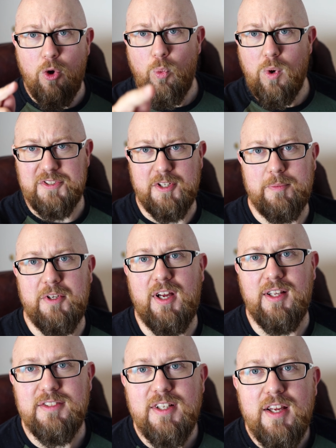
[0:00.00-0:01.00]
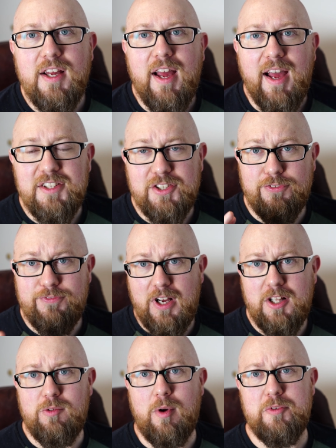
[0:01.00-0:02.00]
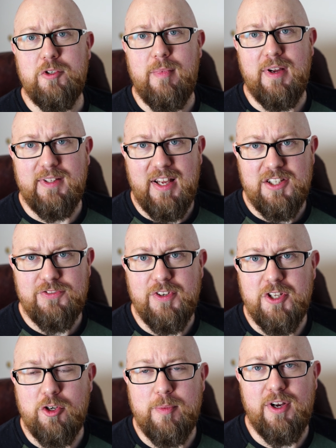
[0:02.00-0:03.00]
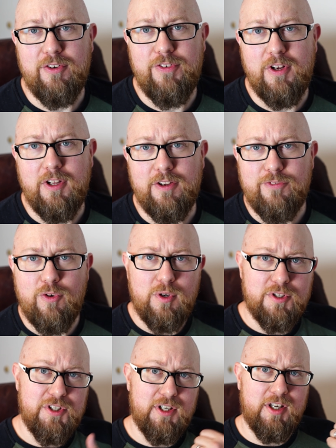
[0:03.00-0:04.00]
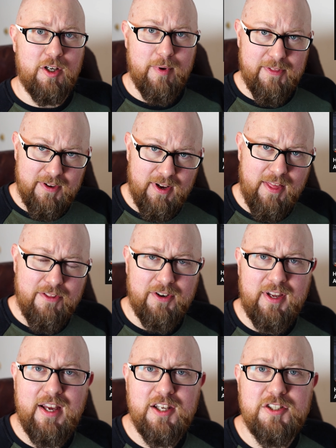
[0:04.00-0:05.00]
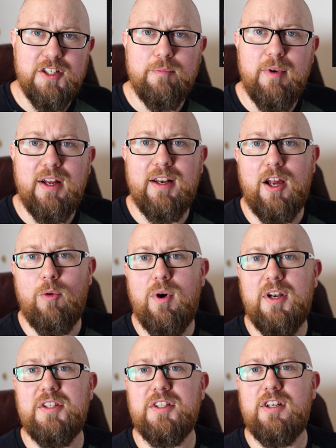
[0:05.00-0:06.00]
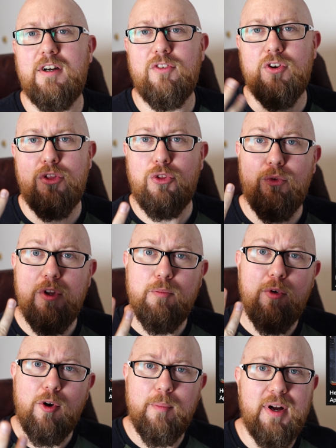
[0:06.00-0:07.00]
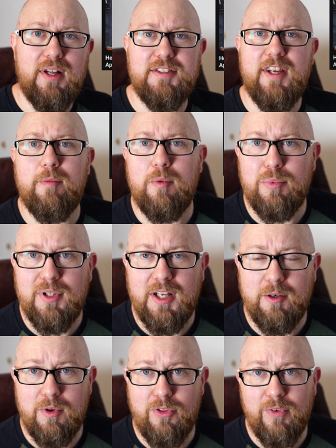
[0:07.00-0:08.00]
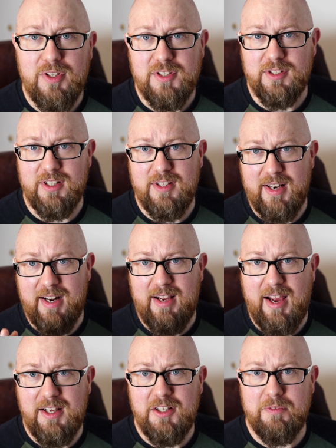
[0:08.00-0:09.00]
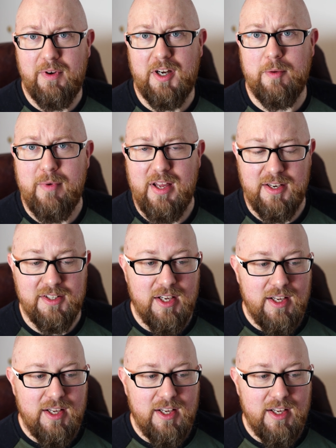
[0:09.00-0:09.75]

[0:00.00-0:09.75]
What's up guys? As a follow-up to my last video about Fallout 4 talking about the Heather Casdin mod, I wanted to cover three more mods I've been playing with recently that I highly recommend.